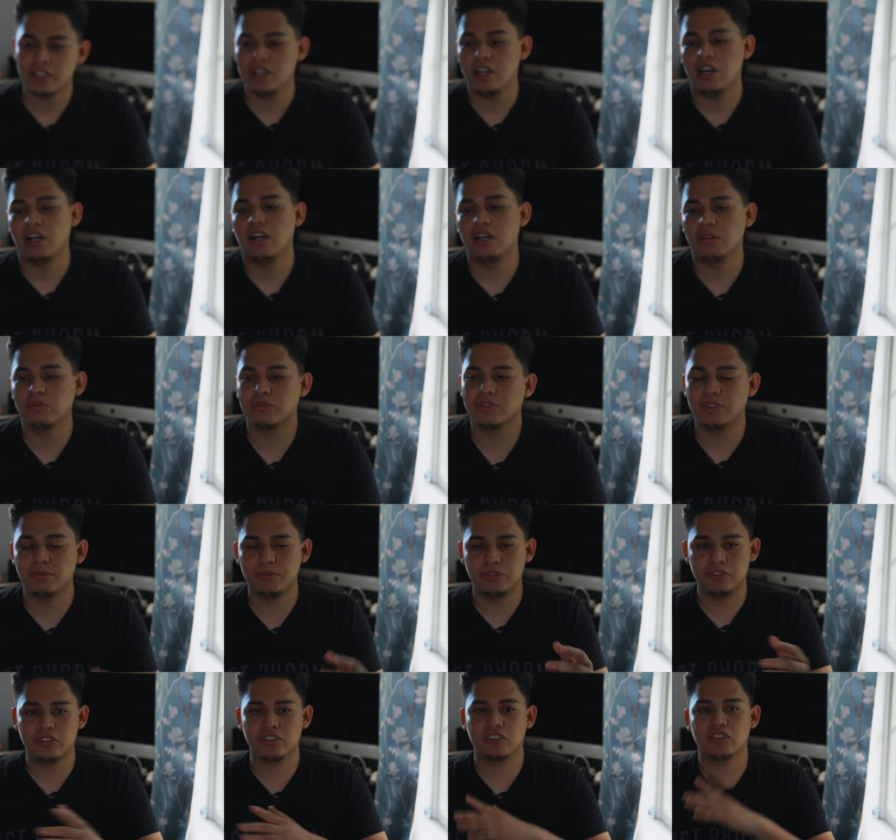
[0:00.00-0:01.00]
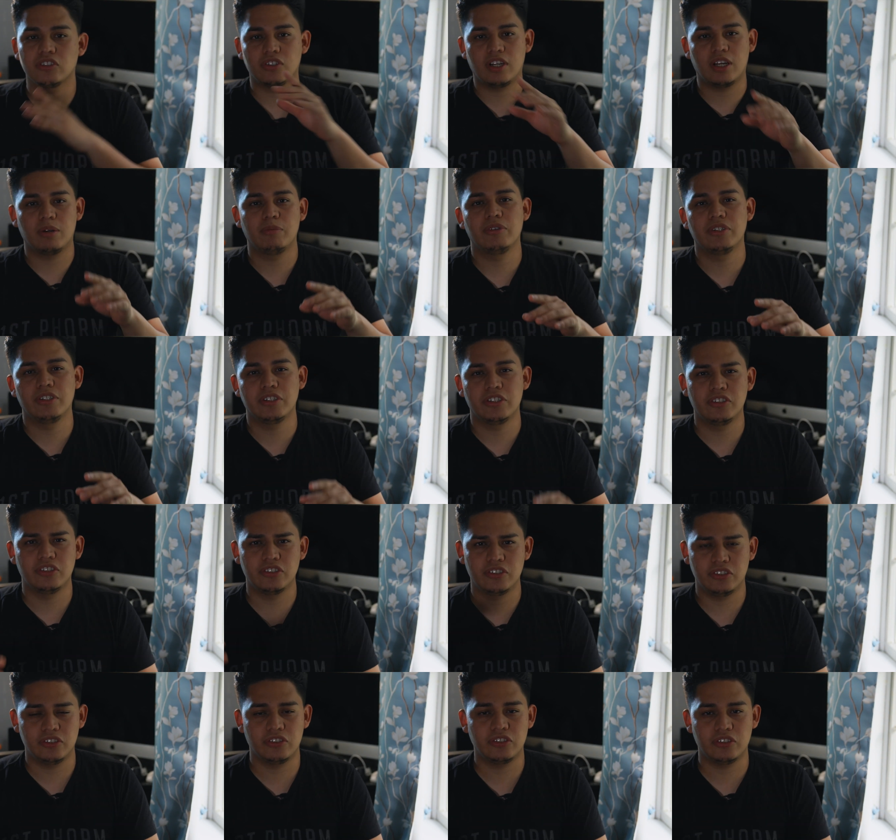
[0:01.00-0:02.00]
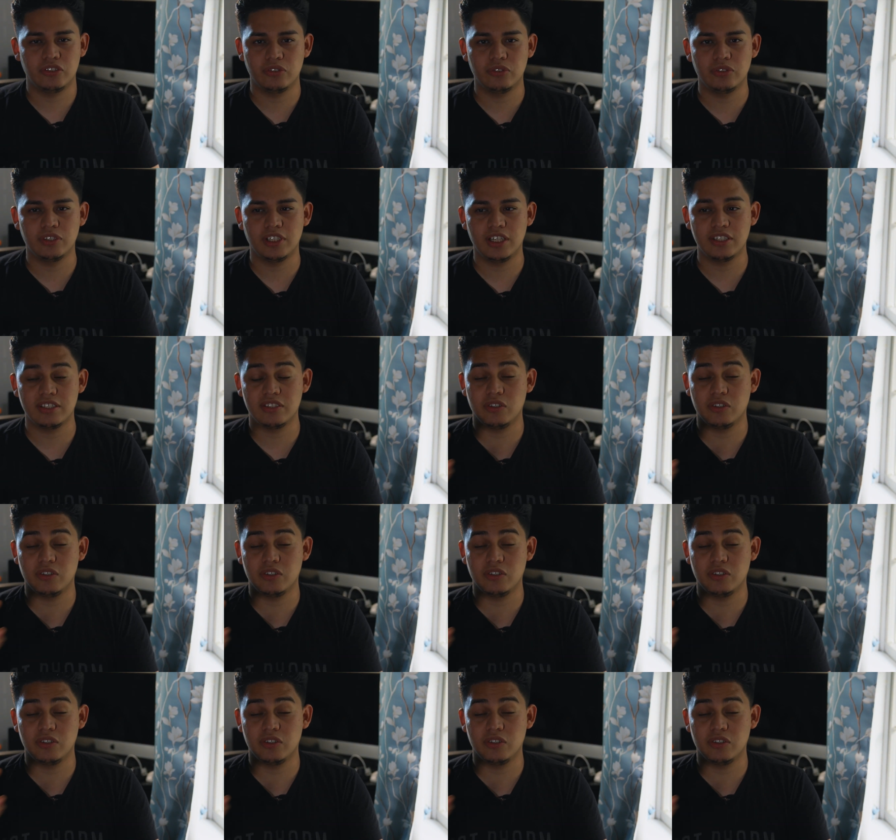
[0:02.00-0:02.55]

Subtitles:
So I'm just gonna grab it here just to show you guys.